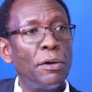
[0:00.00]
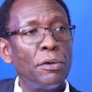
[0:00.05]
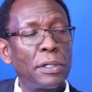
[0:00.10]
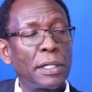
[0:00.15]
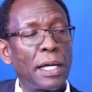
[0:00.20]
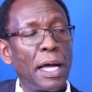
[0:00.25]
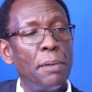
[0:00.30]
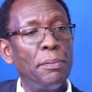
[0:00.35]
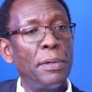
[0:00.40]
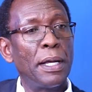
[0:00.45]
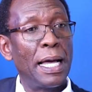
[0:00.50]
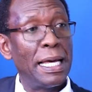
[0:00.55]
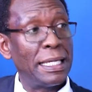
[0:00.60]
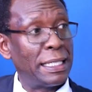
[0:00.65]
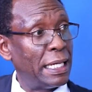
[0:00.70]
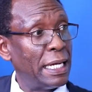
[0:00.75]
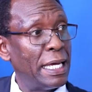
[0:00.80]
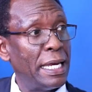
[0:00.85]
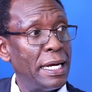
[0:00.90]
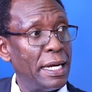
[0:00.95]
are not coming
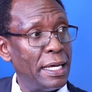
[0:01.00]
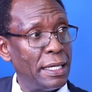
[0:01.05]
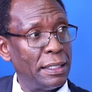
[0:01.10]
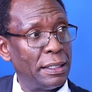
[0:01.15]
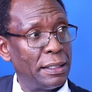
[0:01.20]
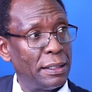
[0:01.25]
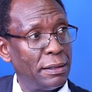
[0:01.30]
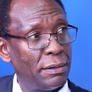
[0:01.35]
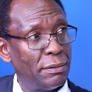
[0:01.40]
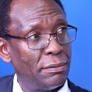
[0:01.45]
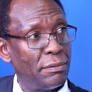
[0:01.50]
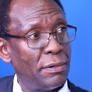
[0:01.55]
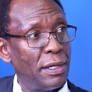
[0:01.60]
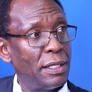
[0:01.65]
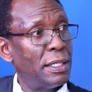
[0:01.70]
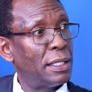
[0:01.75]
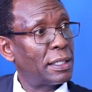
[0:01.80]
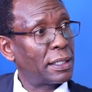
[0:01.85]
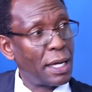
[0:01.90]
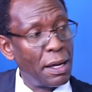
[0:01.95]
as lenders,
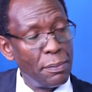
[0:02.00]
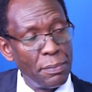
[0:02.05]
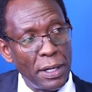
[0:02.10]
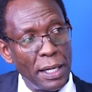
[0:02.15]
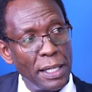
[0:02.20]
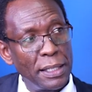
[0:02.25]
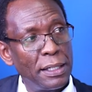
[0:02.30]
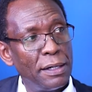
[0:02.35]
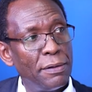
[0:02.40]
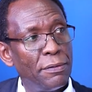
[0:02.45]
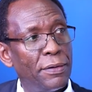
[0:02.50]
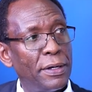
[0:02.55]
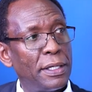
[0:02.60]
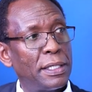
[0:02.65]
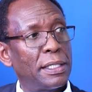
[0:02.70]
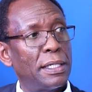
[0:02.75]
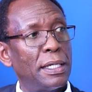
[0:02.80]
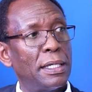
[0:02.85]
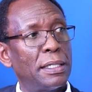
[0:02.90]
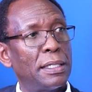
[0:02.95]
they're just coming as
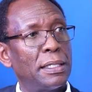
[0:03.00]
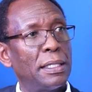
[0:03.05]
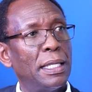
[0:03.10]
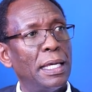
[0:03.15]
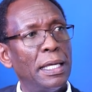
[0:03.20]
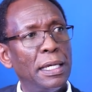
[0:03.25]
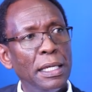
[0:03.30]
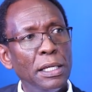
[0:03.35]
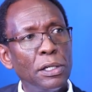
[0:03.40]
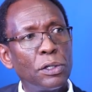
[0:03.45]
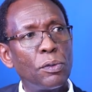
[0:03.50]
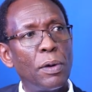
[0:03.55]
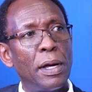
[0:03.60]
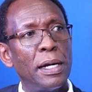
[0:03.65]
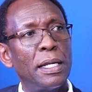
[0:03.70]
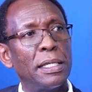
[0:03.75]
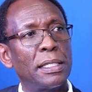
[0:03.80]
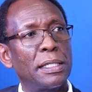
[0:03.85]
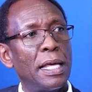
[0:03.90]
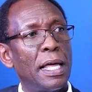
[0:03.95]
investors, they need to
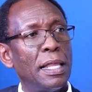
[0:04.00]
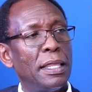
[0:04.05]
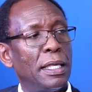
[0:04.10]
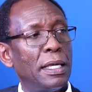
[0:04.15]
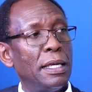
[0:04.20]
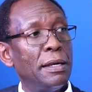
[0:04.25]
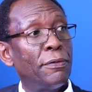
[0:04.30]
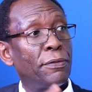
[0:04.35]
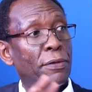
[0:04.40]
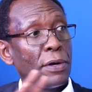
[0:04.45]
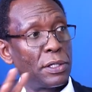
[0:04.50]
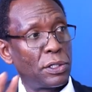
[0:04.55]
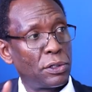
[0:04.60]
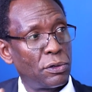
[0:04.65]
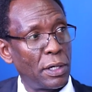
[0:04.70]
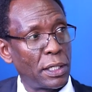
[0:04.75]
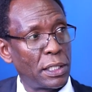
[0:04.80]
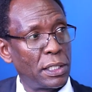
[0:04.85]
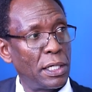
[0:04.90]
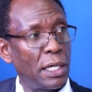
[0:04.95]
understand the
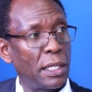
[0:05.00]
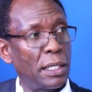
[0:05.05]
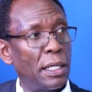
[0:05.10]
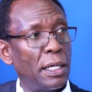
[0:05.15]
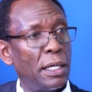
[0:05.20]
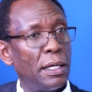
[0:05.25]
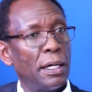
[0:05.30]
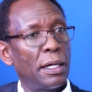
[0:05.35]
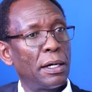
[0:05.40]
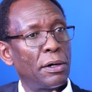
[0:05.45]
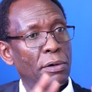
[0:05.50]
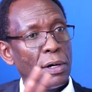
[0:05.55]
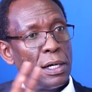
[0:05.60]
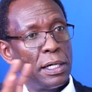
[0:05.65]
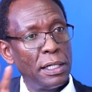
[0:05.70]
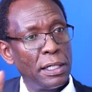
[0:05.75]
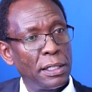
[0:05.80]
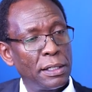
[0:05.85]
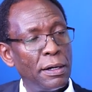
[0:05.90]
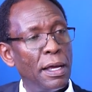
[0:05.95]
infrastructure, the
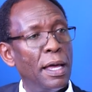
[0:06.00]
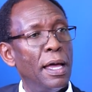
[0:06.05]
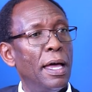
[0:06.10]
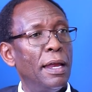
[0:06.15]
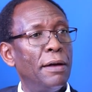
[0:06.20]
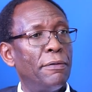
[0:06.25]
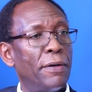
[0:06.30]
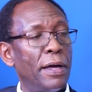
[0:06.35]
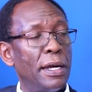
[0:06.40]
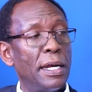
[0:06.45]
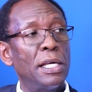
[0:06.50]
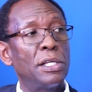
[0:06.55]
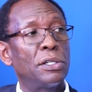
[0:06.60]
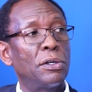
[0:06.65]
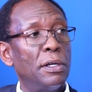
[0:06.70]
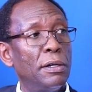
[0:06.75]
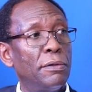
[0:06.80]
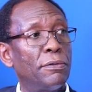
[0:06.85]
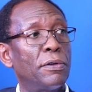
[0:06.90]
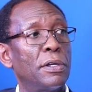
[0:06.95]
credit and
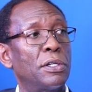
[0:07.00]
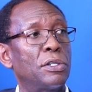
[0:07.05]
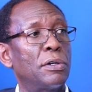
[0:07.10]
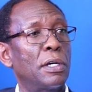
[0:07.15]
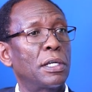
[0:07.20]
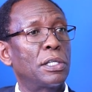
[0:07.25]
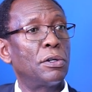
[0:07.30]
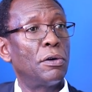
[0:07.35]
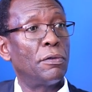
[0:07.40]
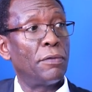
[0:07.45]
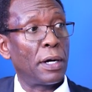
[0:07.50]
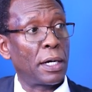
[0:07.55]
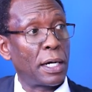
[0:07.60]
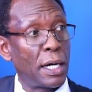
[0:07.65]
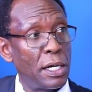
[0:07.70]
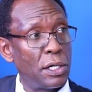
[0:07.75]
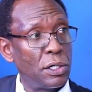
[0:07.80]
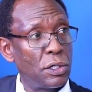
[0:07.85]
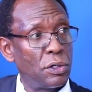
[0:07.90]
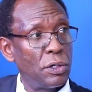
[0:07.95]
financial infrastructure of a
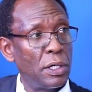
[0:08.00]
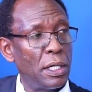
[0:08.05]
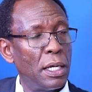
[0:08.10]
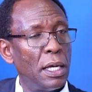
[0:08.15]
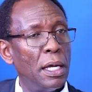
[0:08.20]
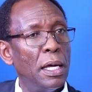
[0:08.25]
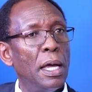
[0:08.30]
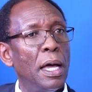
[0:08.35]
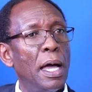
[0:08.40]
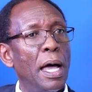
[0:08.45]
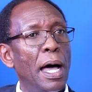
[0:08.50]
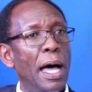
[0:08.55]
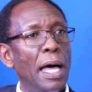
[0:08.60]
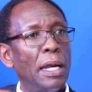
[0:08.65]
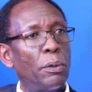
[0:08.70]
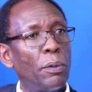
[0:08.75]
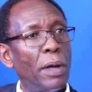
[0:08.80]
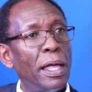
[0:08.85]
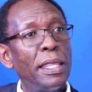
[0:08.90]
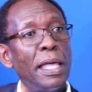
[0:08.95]
country.
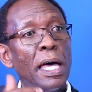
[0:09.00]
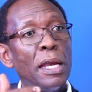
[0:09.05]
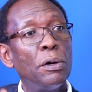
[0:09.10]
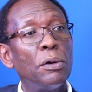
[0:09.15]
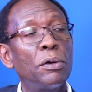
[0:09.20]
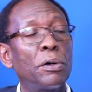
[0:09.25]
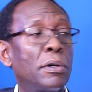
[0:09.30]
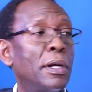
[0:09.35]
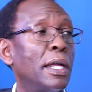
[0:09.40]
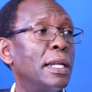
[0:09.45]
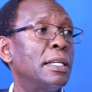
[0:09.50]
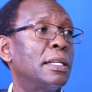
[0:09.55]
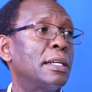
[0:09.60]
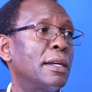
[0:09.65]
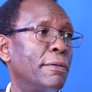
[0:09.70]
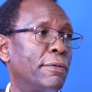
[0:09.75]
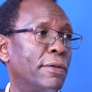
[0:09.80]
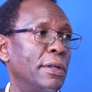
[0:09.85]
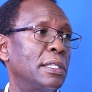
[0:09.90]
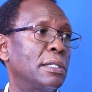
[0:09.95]
And where there are no credit
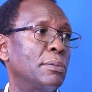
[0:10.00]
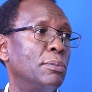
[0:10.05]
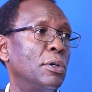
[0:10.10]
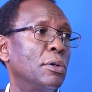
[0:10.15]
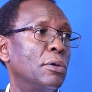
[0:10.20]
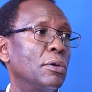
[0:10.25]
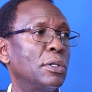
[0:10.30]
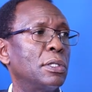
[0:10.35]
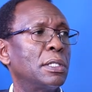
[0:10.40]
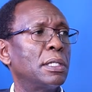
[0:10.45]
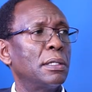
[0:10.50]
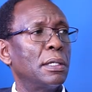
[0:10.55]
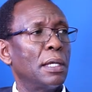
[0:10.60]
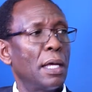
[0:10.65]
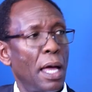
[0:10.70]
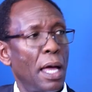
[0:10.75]
reference bureaus,